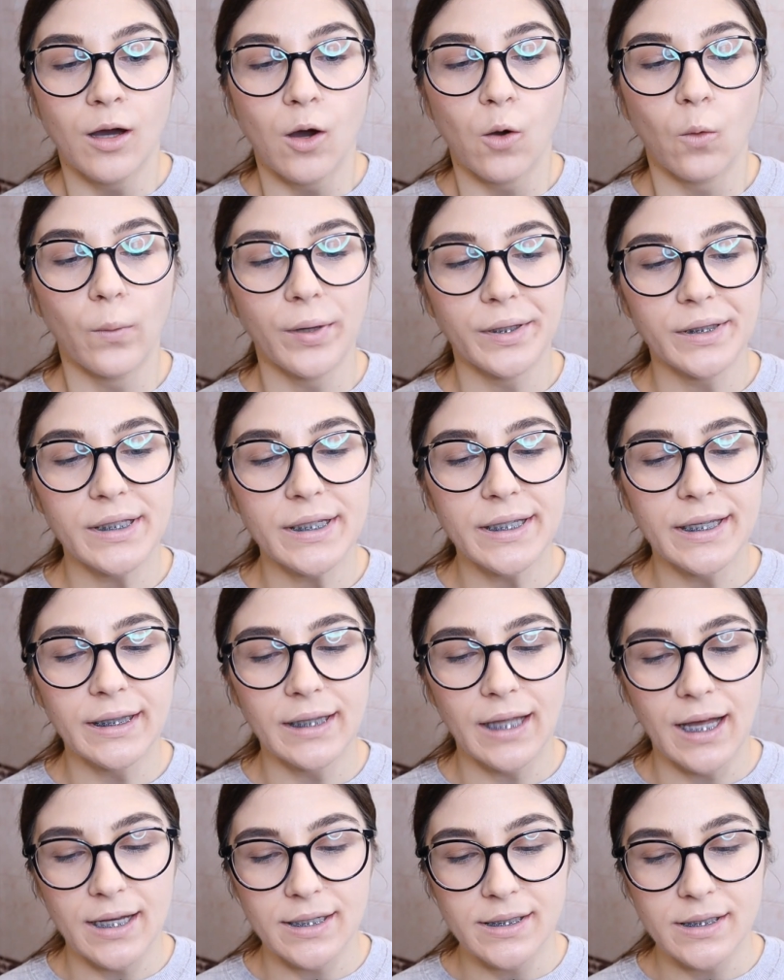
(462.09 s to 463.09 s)
When the
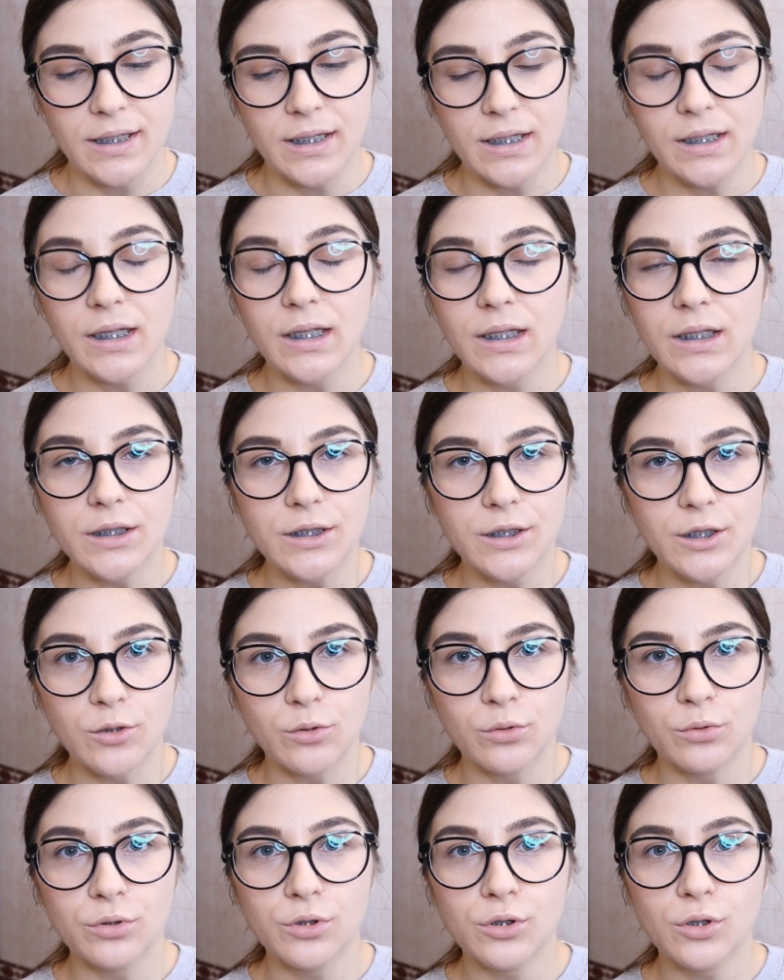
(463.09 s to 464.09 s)
elastic is
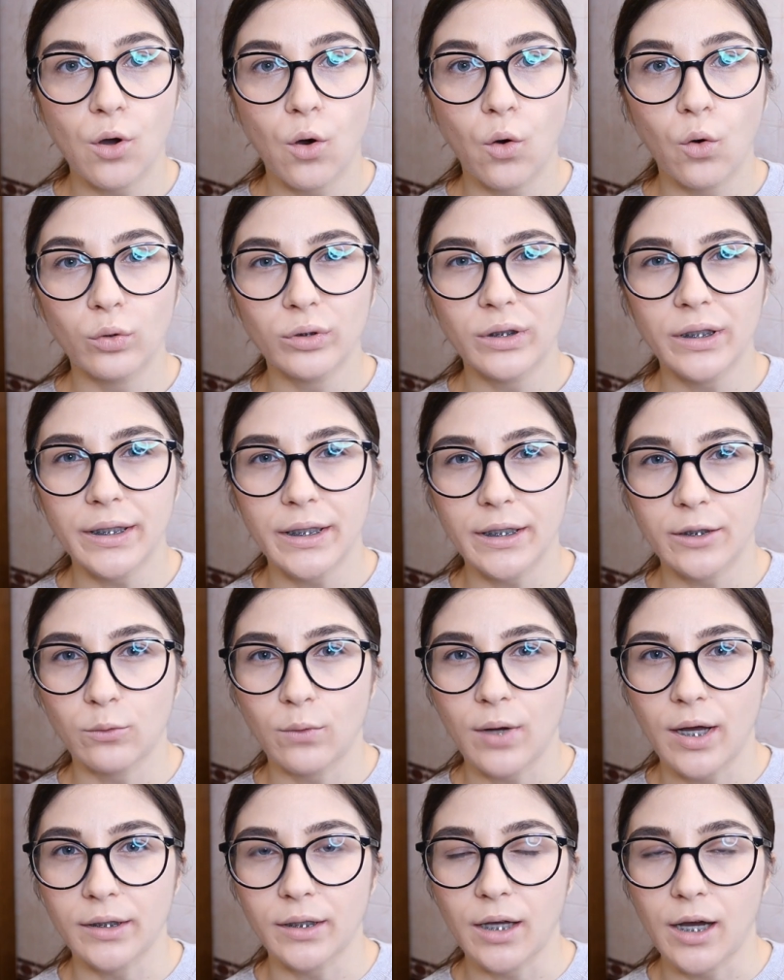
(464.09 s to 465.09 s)
used only in
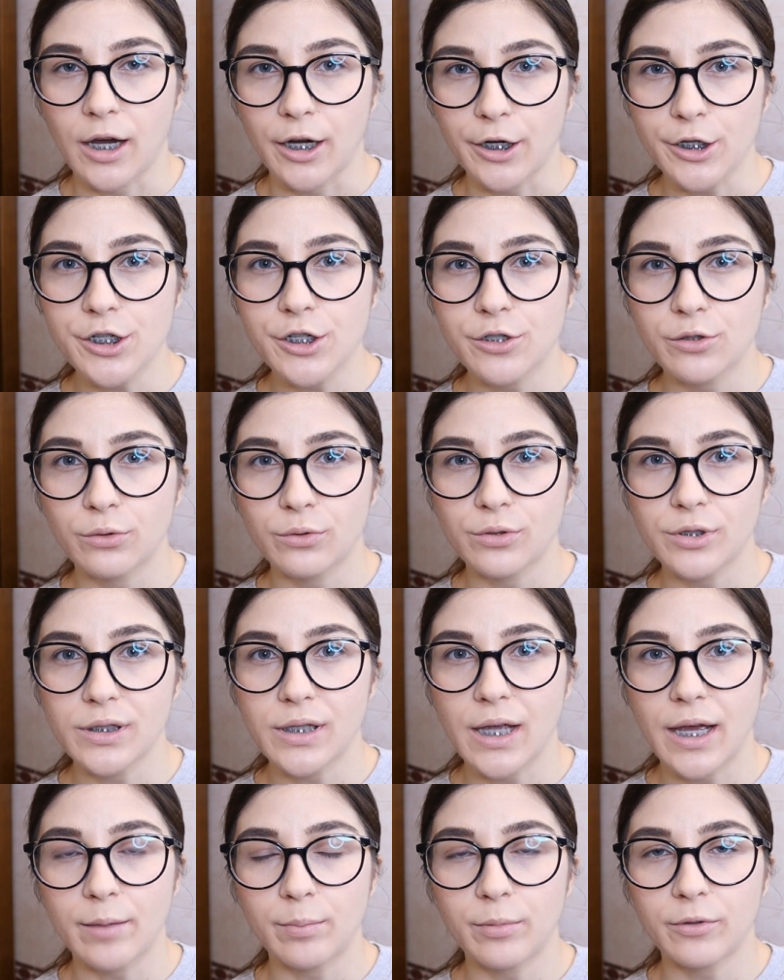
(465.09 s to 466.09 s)
one arch, those
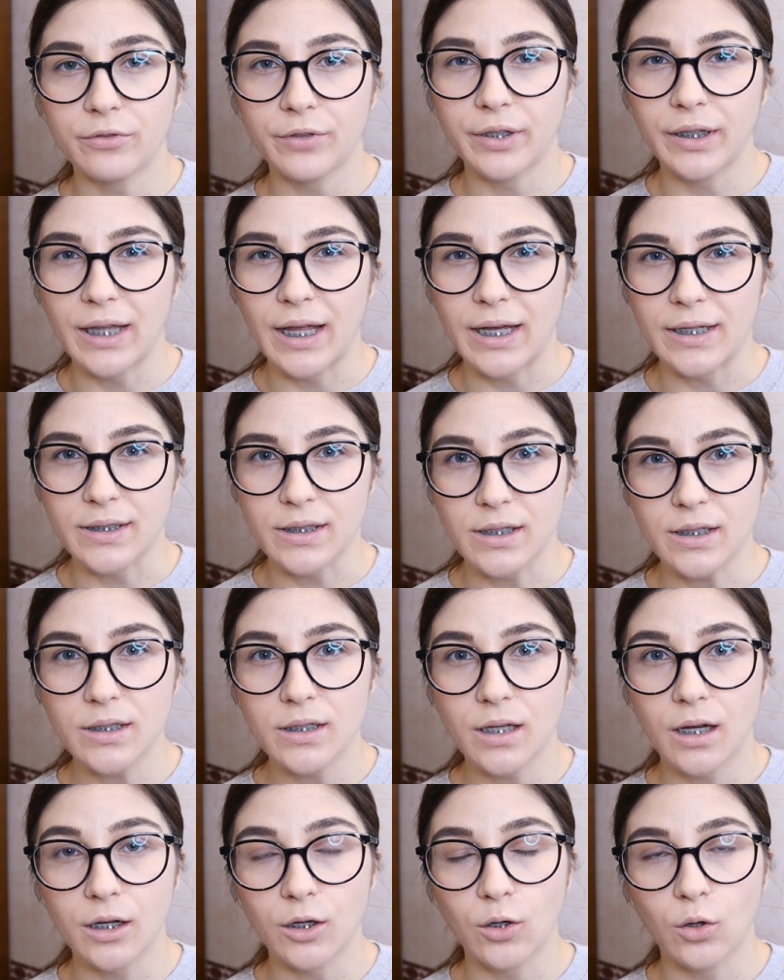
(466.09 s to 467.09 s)
type of elastics
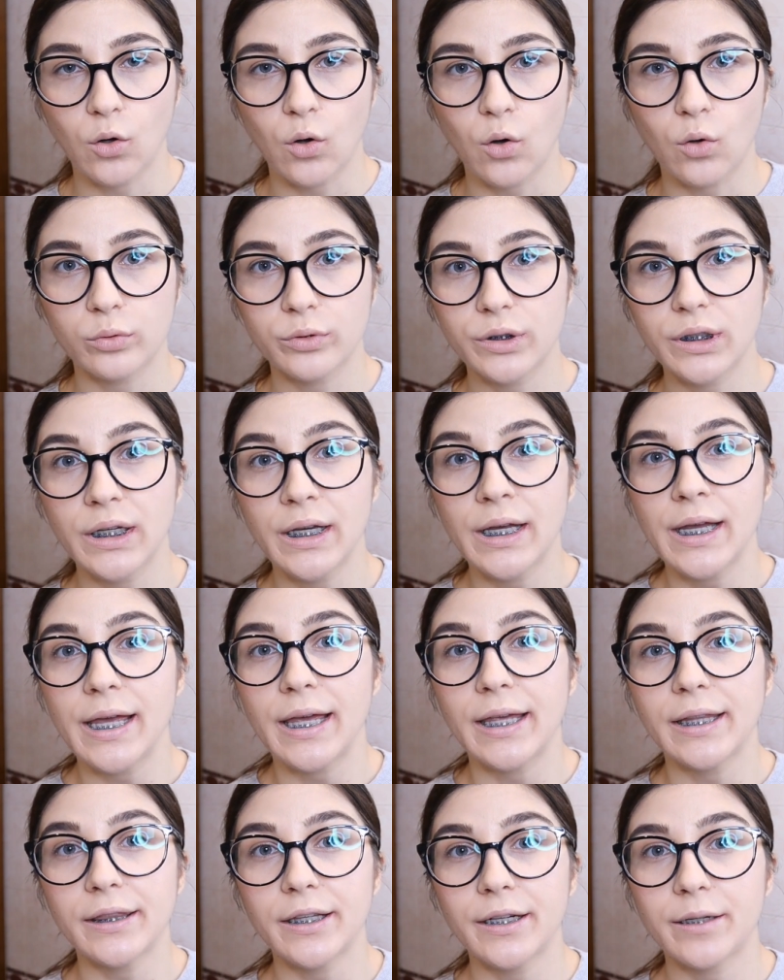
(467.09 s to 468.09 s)
are called
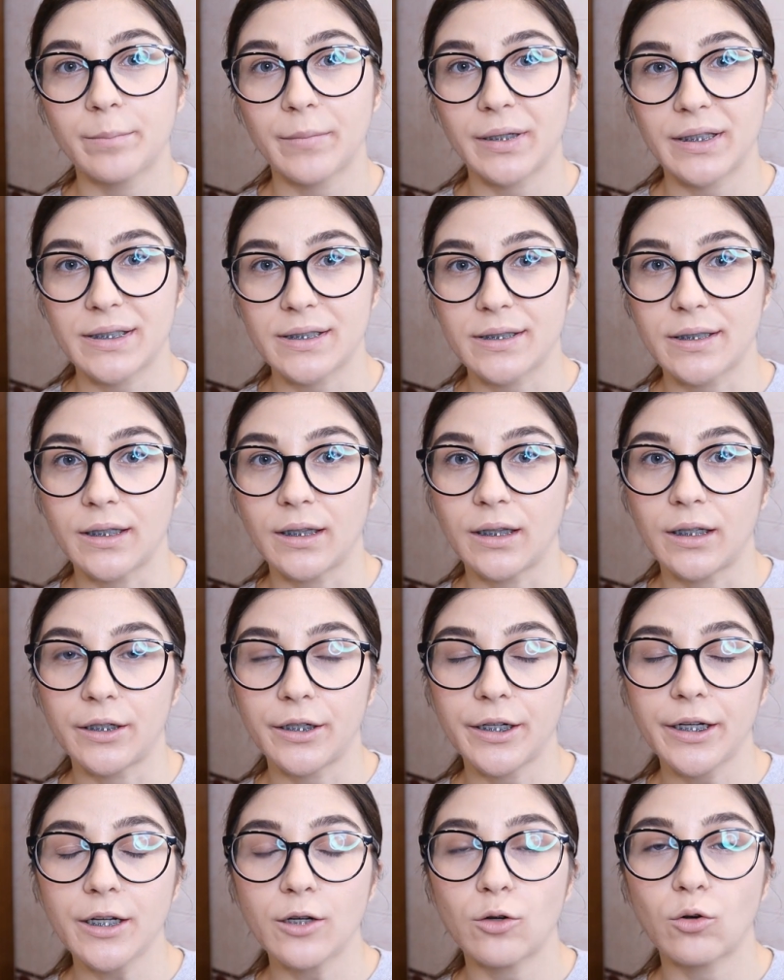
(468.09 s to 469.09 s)

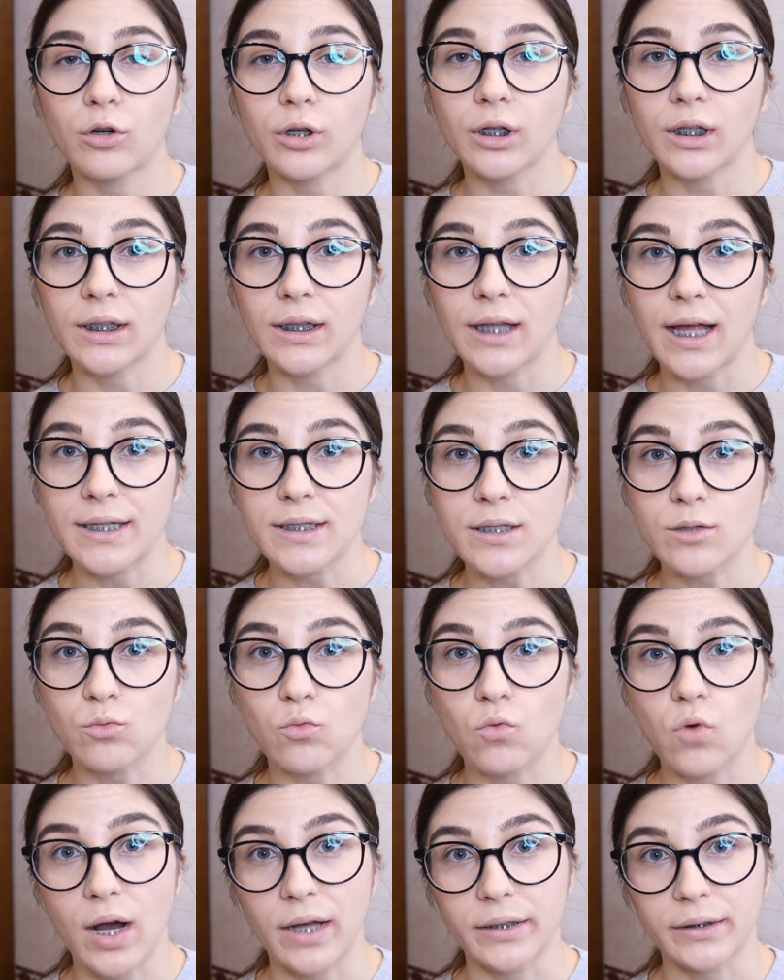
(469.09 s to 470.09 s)
intermaxillary or class
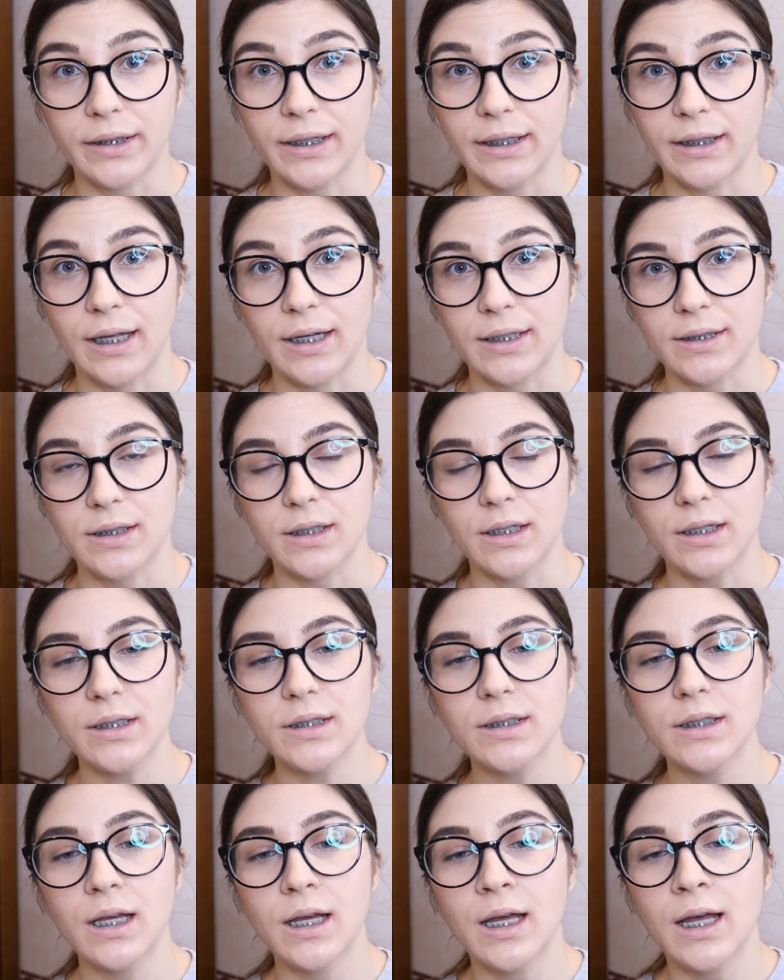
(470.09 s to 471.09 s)
1 elastics.